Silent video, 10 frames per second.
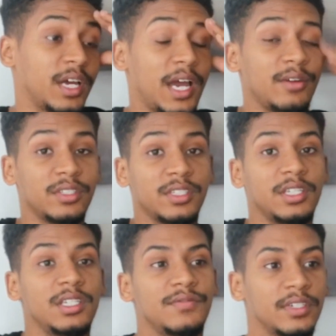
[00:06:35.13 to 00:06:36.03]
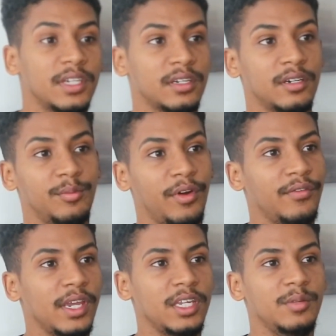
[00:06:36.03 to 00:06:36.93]
I would say even like
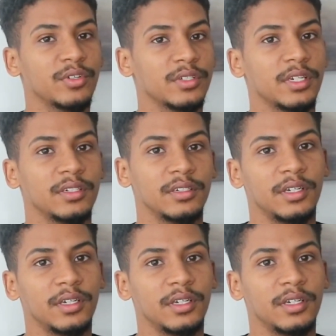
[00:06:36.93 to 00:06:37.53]
above 80%,